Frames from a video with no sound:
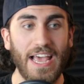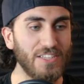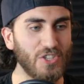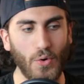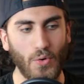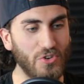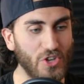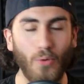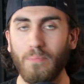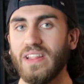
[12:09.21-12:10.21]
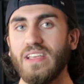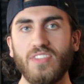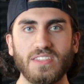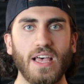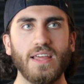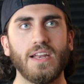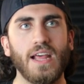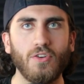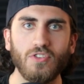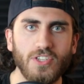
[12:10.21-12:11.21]
And so don't believe this lie
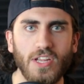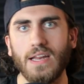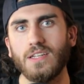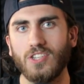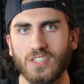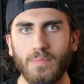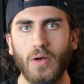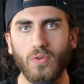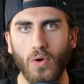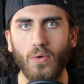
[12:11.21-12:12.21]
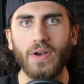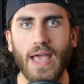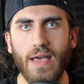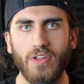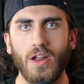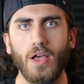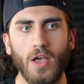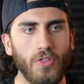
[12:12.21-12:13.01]
that Christianity is just about going to heaven.